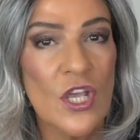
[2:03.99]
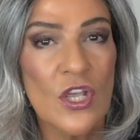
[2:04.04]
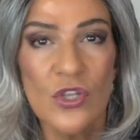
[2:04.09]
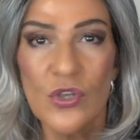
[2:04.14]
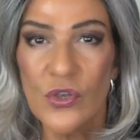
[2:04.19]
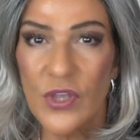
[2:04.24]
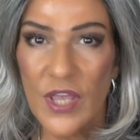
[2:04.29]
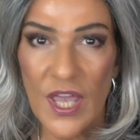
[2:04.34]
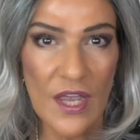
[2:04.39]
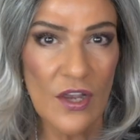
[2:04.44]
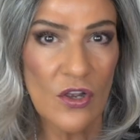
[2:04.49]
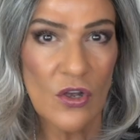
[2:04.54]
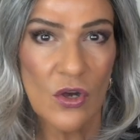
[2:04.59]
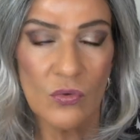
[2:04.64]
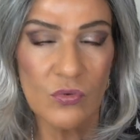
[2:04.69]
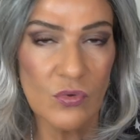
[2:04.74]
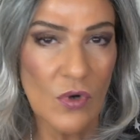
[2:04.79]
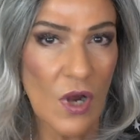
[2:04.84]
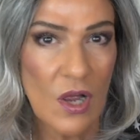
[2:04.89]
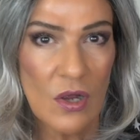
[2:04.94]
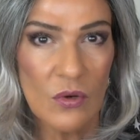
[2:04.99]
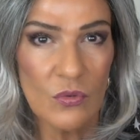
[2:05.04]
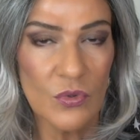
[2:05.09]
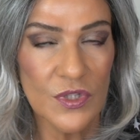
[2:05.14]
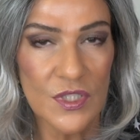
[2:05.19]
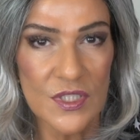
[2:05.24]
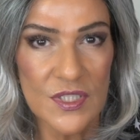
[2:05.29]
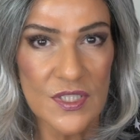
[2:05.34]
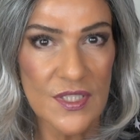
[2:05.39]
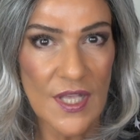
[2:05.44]
You can't go wrong
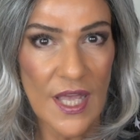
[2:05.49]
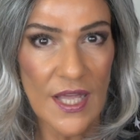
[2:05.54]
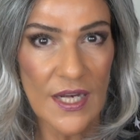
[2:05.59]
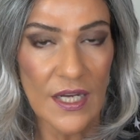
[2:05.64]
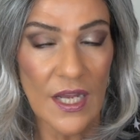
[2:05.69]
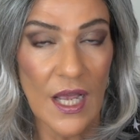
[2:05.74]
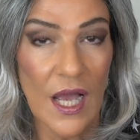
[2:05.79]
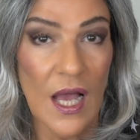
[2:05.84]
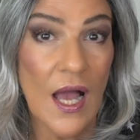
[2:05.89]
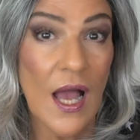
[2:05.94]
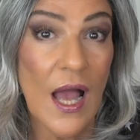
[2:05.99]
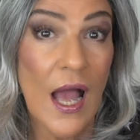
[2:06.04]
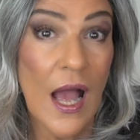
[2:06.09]
with Estetica.